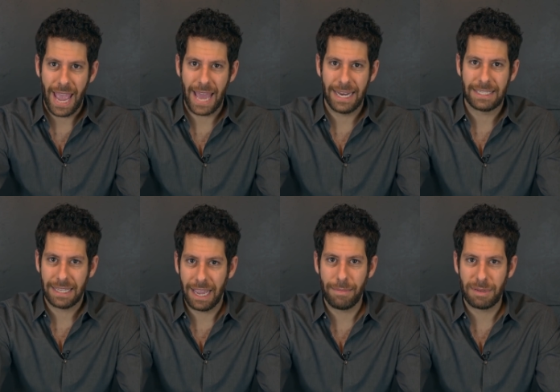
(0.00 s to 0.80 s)
And it's
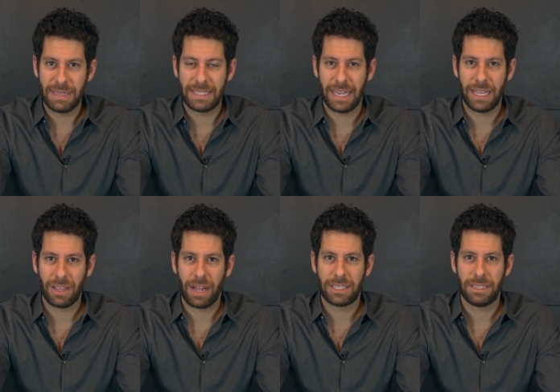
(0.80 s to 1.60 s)
lame to be sending
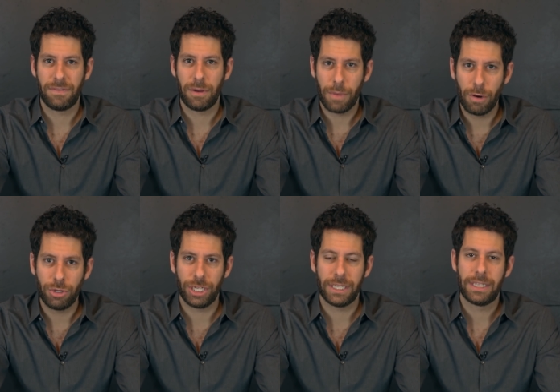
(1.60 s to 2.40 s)
lots of
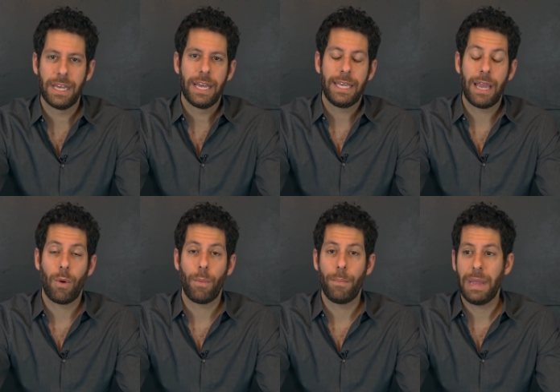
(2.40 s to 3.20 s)
emojis.
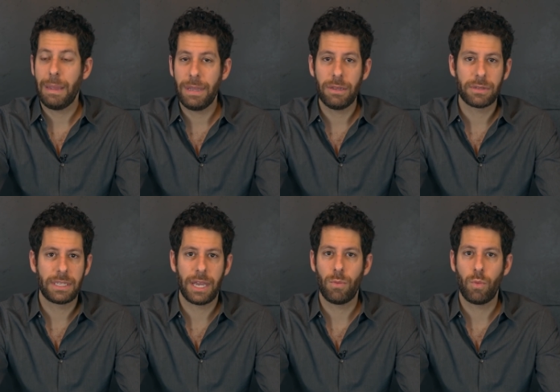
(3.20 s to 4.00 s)
Yeah, maybe you'll
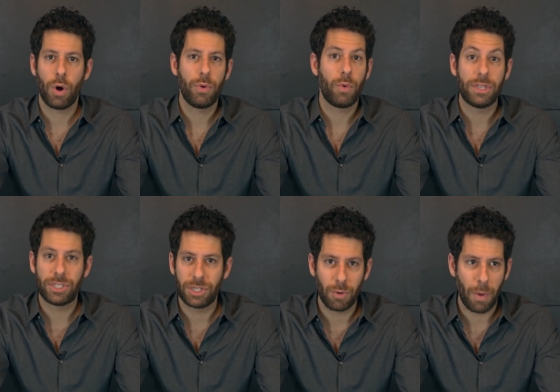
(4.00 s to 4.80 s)
send one
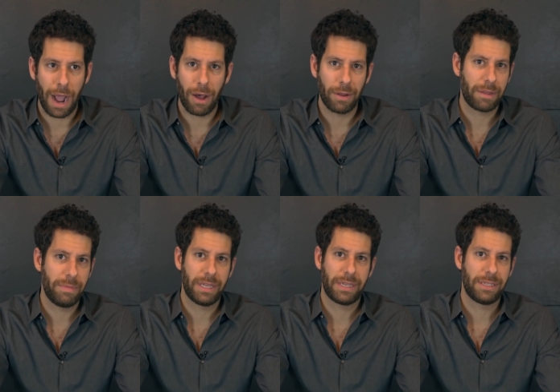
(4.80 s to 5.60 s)
once in a while. It could
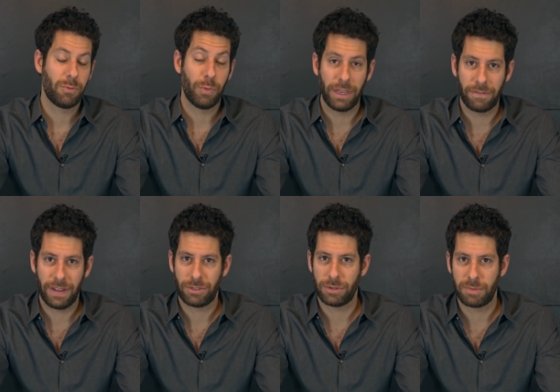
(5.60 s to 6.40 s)
be like a wink
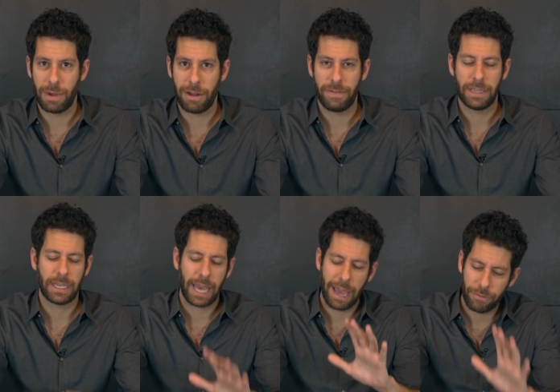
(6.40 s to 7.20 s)
face or a smile face,
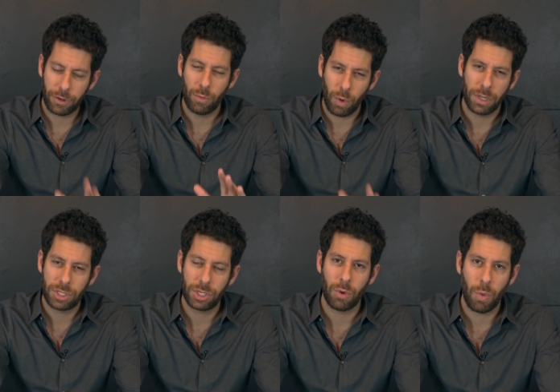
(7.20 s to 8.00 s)
like every
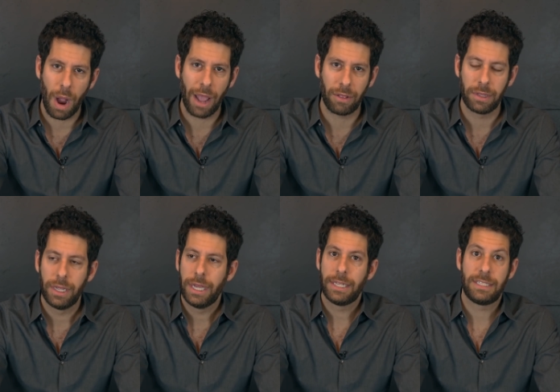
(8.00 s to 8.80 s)
once in a while.
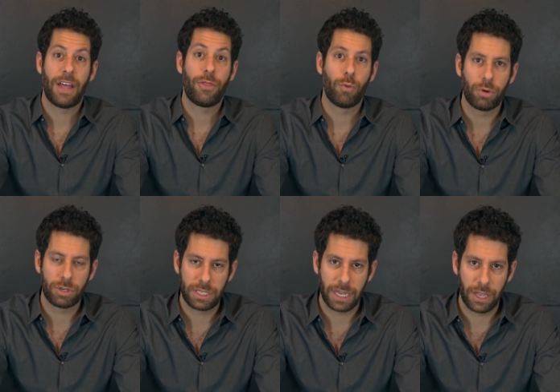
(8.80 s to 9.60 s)
It's not the
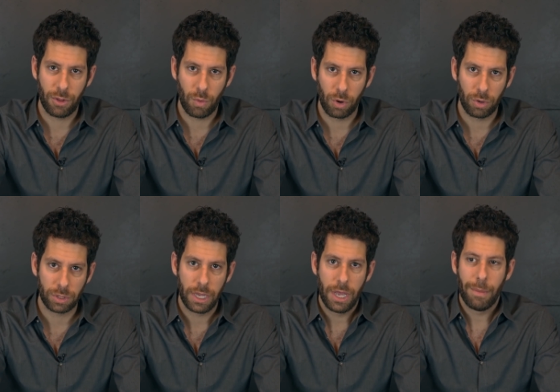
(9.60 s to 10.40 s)
worst thing in the
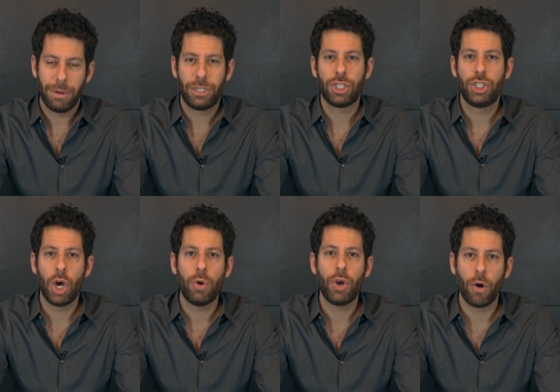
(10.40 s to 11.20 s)
world, but just
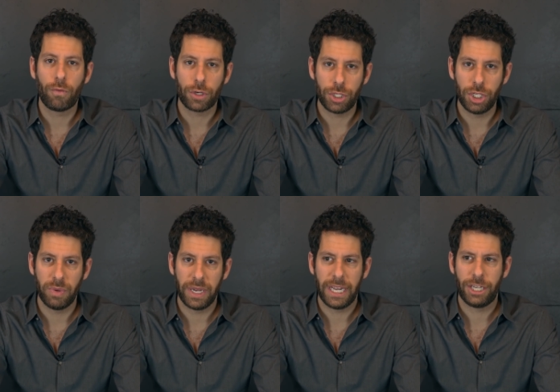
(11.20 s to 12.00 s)
don't
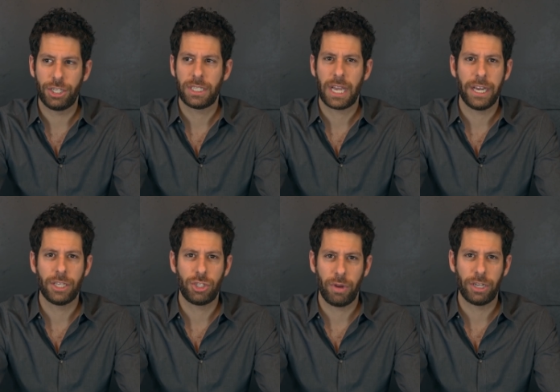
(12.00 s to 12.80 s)
overdo it. It's just kind
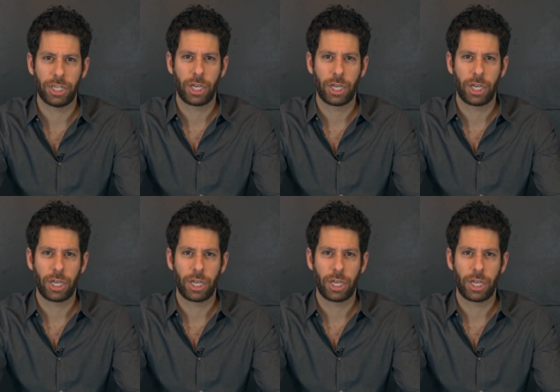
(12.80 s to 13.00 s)
of strange.